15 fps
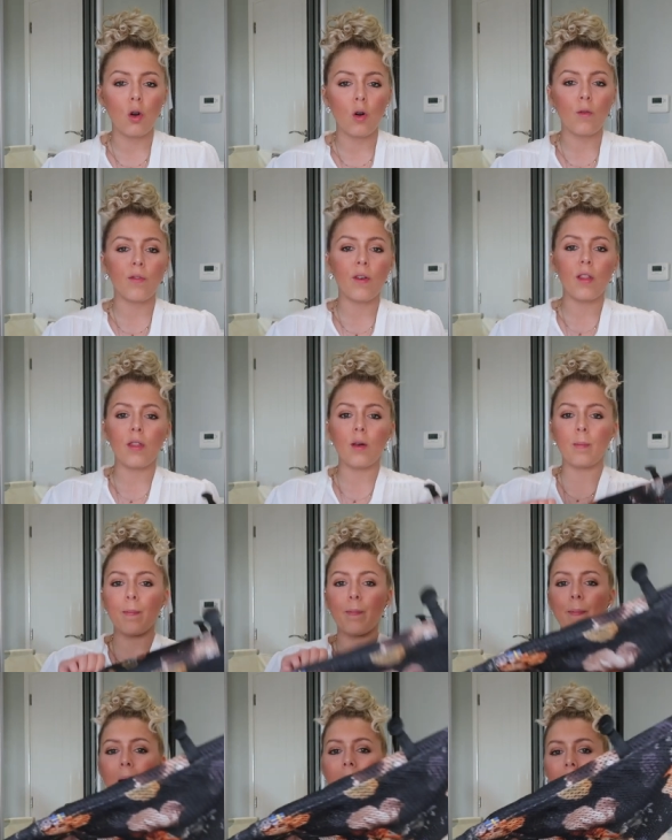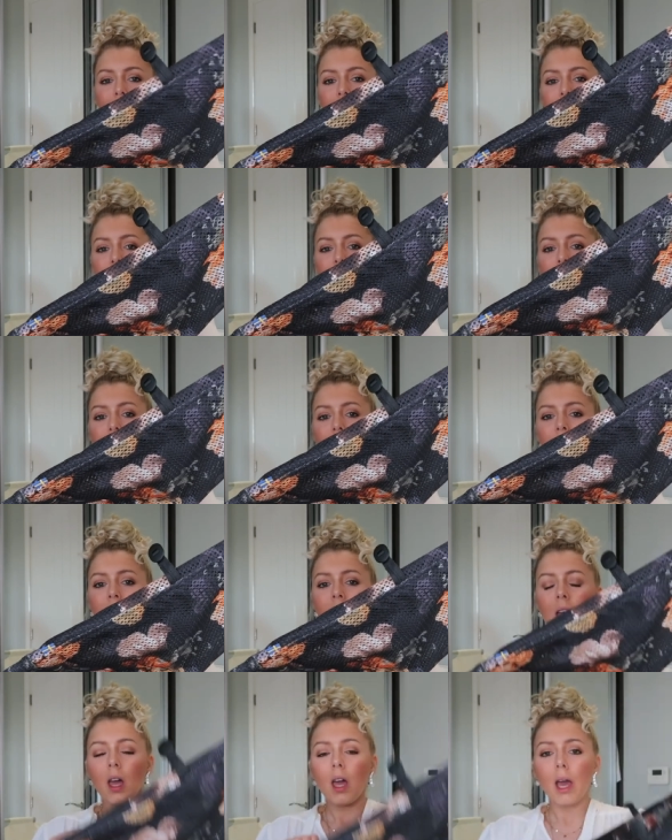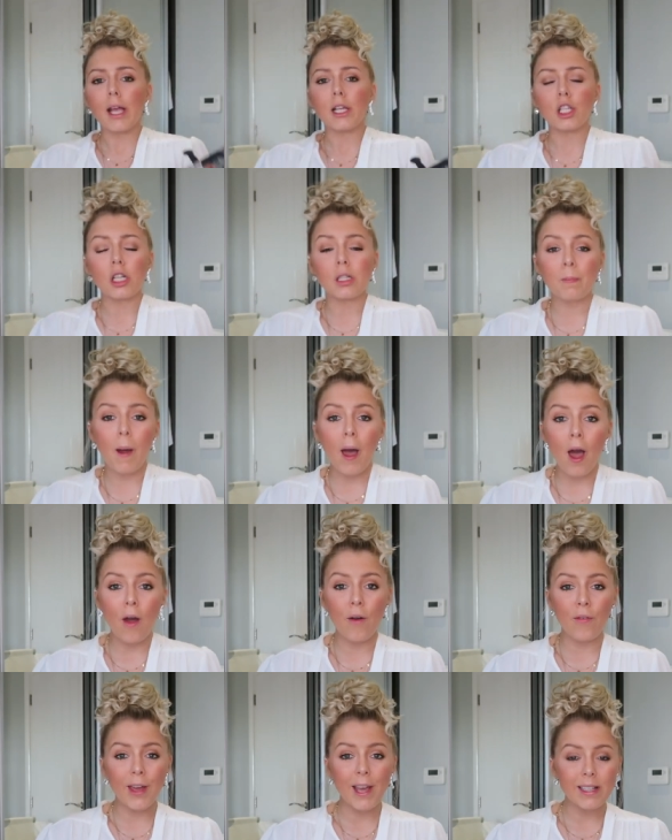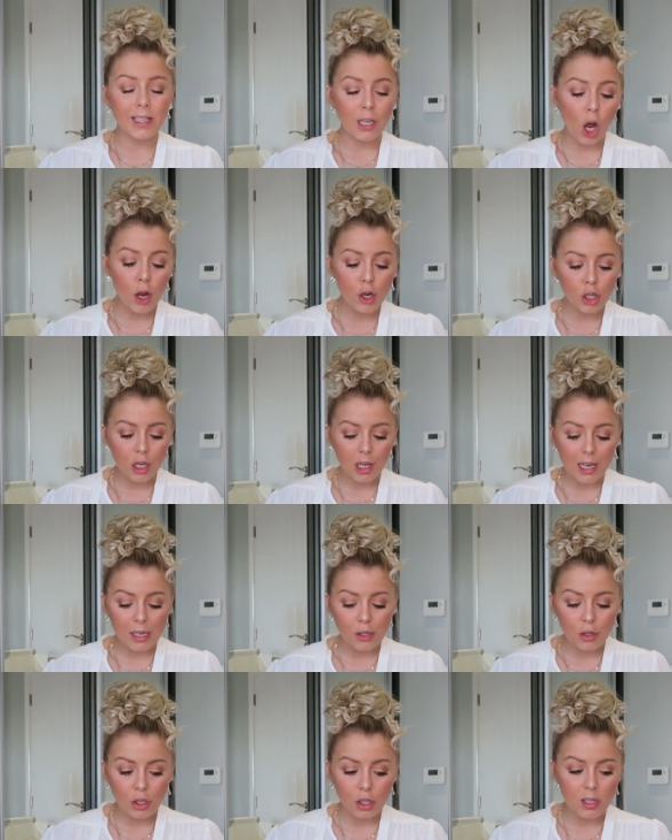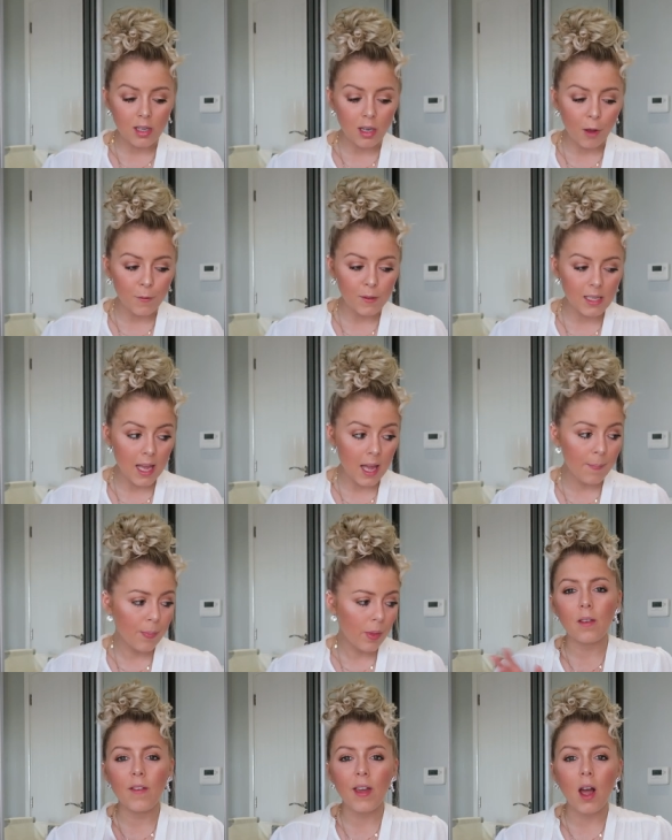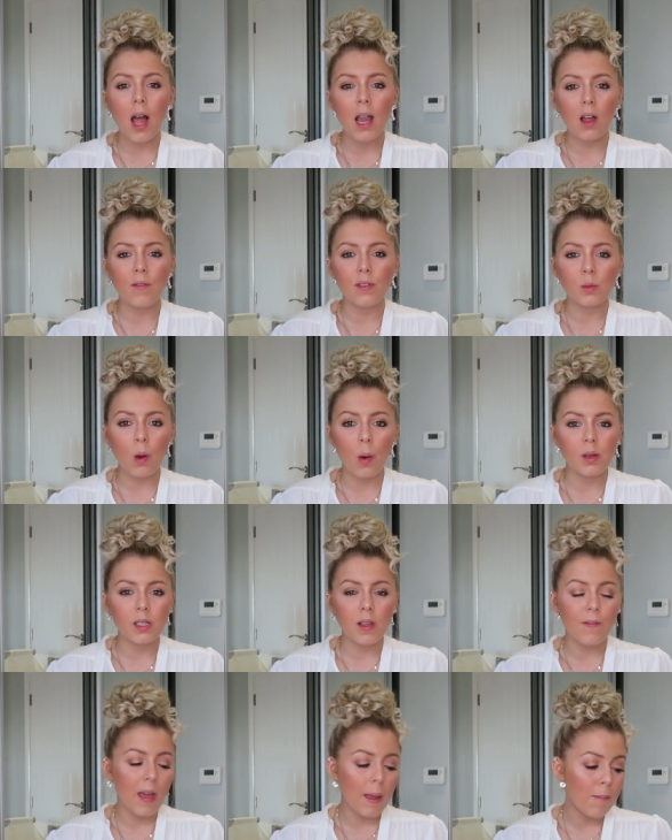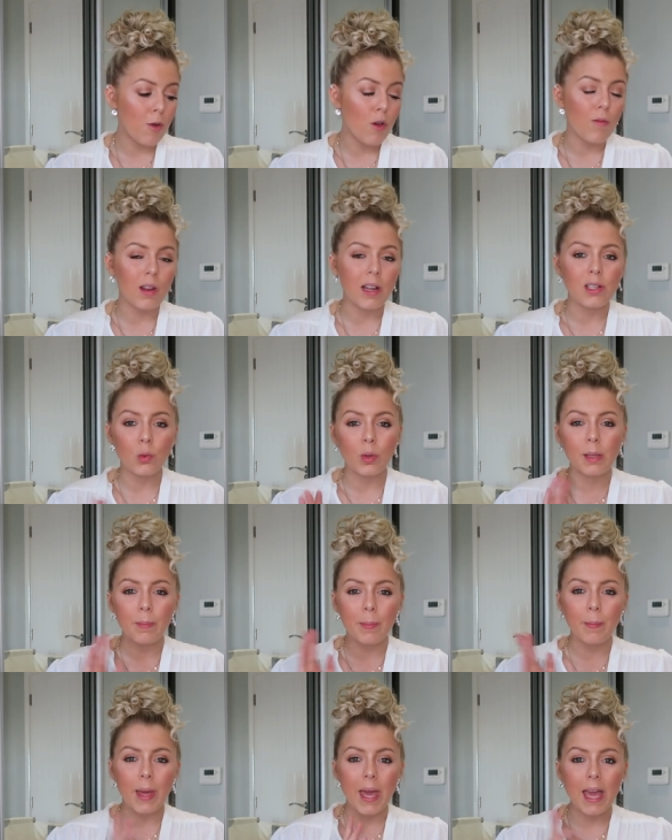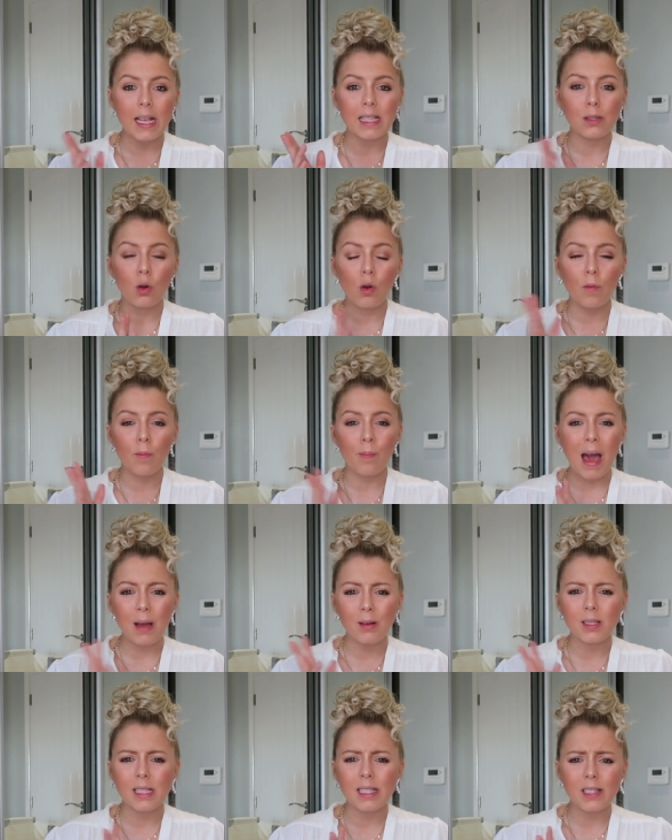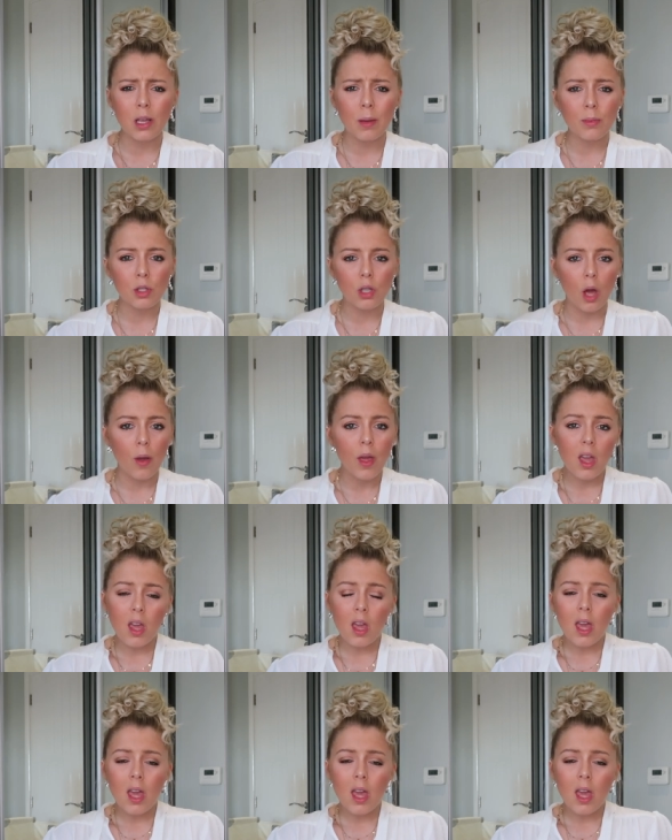of the back here is just perfect and ocean literally just loves it the thing i love as well is if they move a little bit it sort of bounces them so